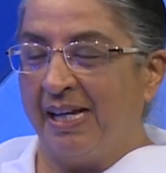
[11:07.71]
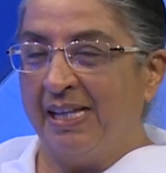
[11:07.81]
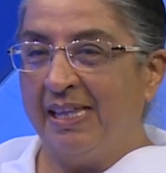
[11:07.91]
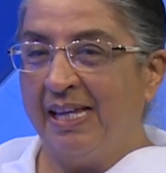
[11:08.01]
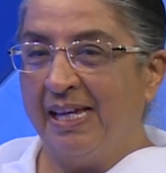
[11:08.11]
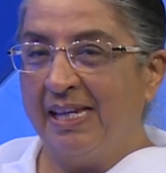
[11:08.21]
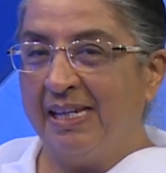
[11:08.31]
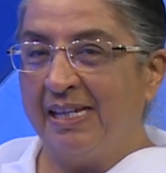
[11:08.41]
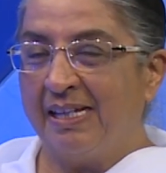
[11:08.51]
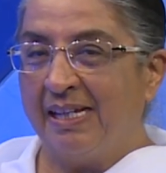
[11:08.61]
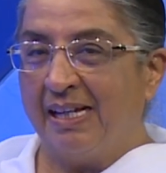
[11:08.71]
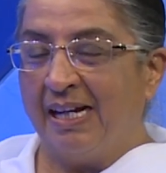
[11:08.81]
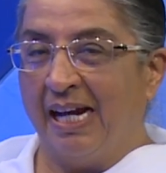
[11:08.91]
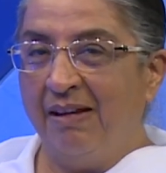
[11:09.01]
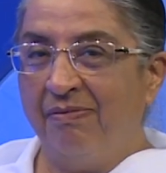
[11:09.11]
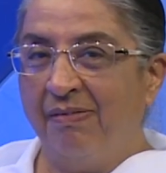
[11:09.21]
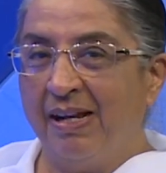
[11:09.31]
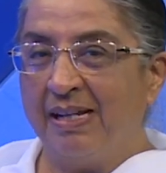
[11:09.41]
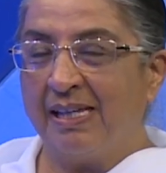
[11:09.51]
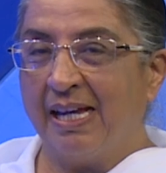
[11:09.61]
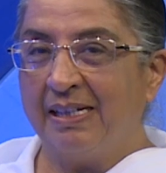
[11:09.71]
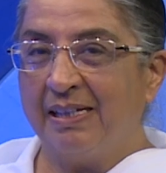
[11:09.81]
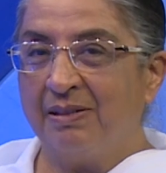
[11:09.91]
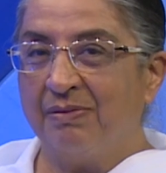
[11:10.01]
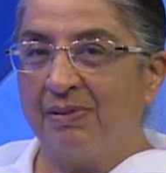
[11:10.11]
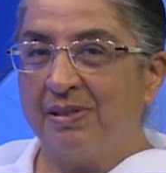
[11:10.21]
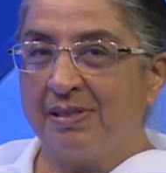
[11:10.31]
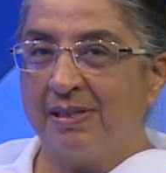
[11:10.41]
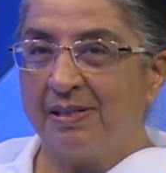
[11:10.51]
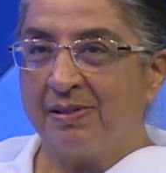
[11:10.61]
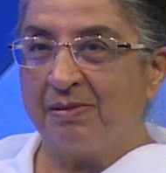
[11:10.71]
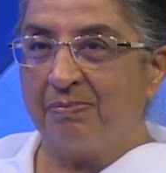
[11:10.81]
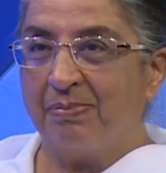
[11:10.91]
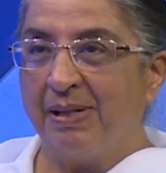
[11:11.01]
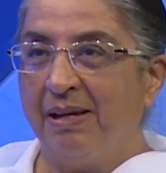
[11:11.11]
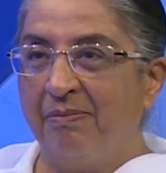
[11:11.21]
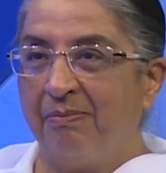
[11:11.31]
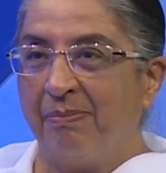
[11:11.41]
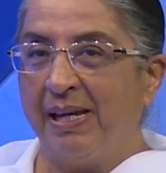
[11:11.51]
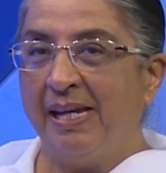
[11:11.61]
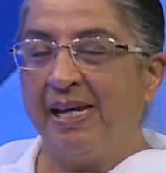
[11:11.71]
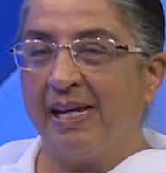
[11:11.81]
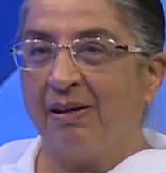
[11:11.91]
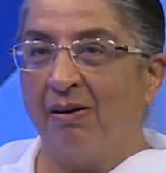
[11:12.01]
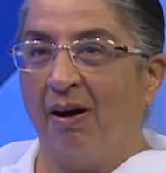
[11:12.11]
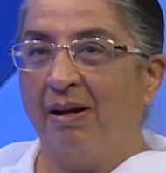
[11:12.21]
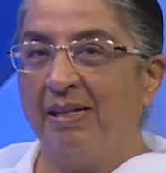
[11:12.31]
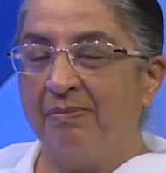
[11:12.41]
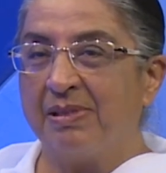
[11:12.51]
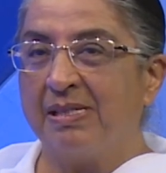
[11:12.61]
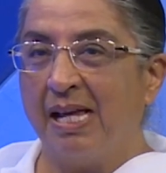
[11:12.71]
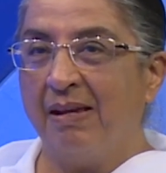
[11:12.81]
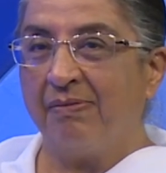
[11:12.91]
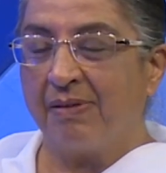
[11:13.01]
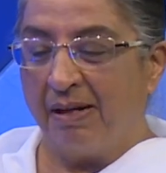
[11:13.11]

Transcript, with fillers: and then I felt that it was that Supreme Being, God Himself,